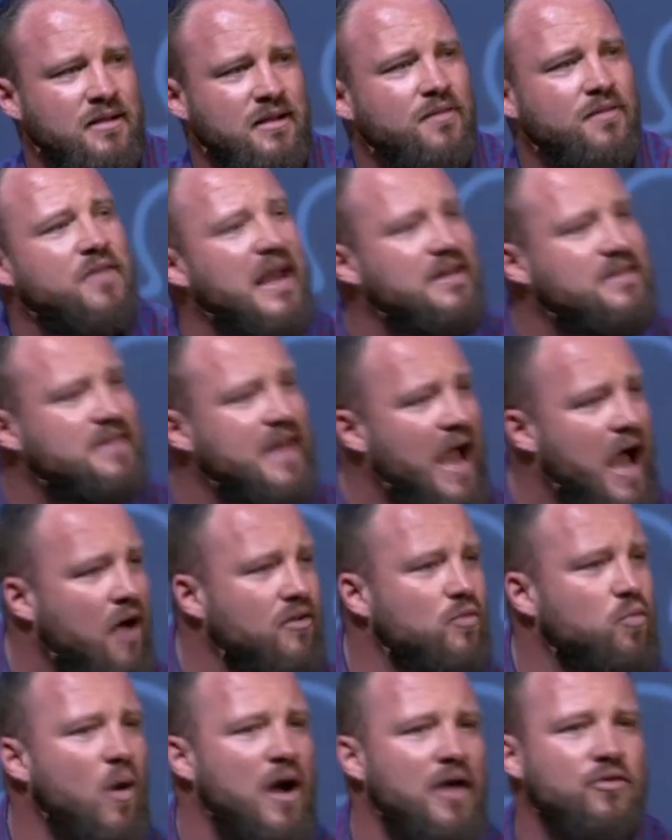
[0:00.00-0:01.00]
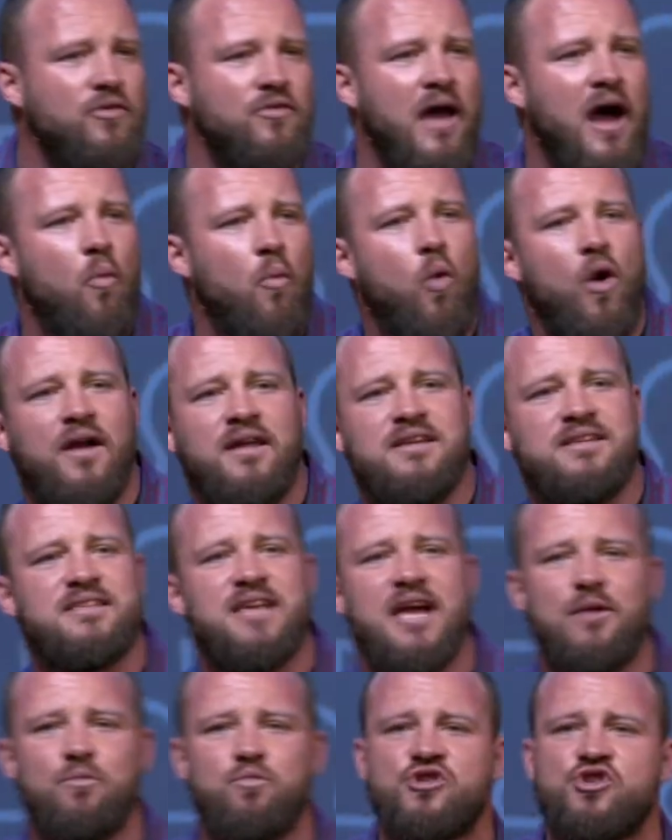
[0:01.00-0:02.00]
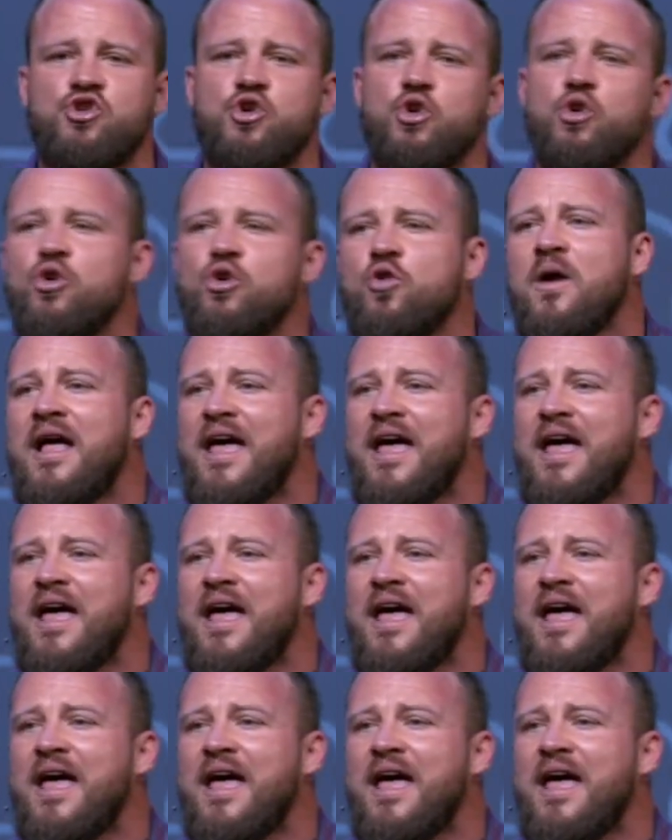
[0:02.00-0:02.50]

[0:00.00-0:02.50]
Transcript: They doubted whether or not what he said was true,